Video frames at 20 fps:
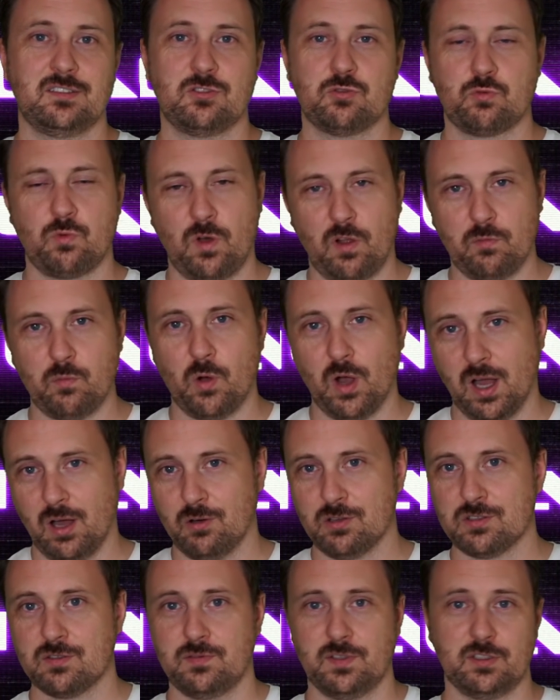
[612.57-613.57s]
12 more
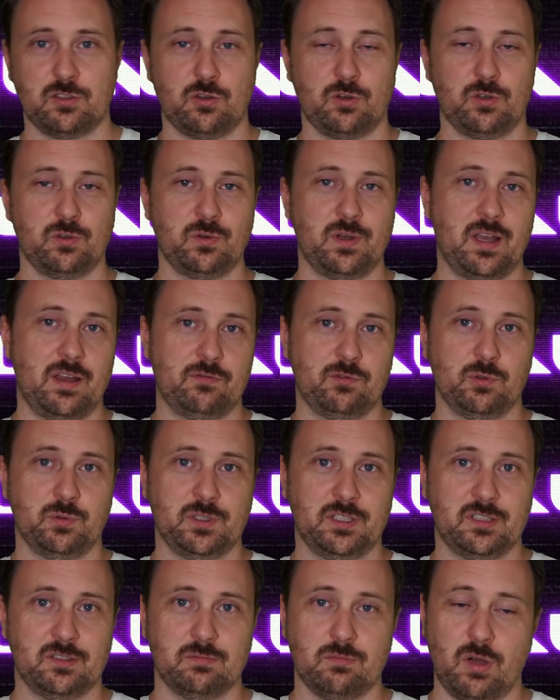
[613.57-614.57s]
hours of Factorio every
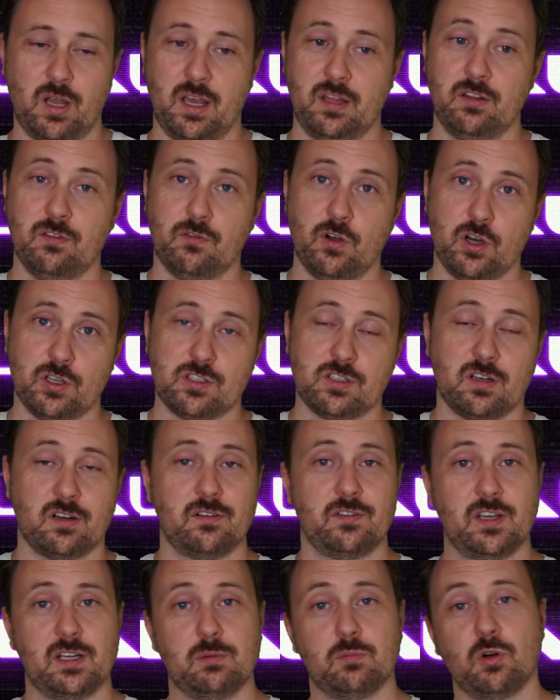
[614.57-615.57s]
week, and the VODs are
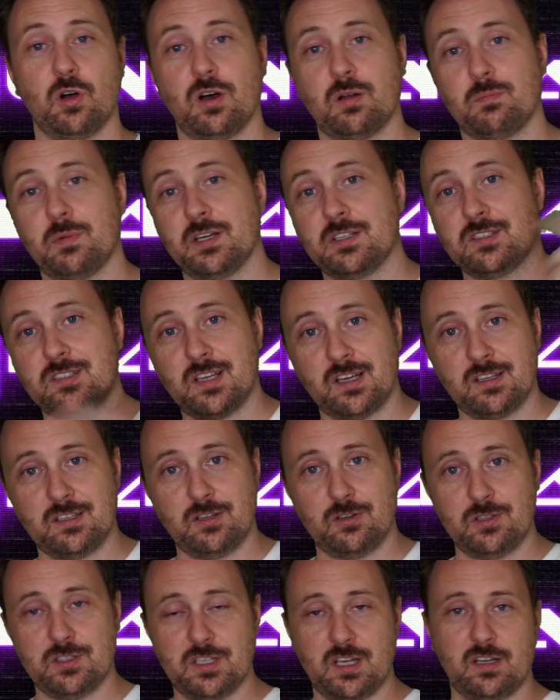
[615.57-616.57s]
available on my
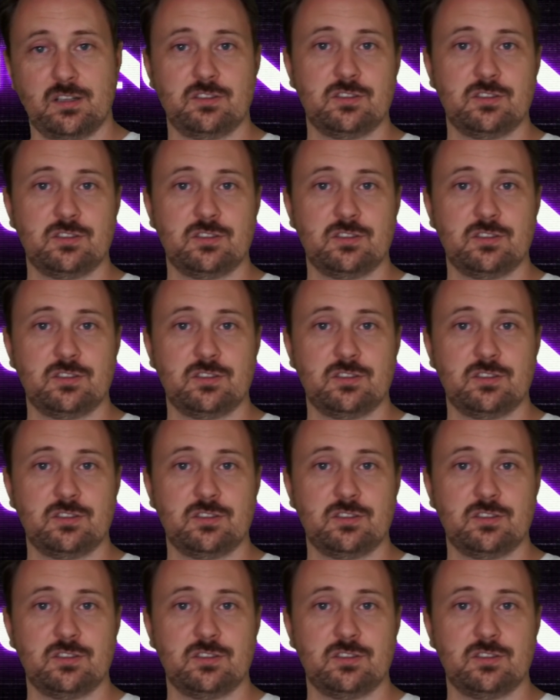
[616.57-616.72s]
secondary channel.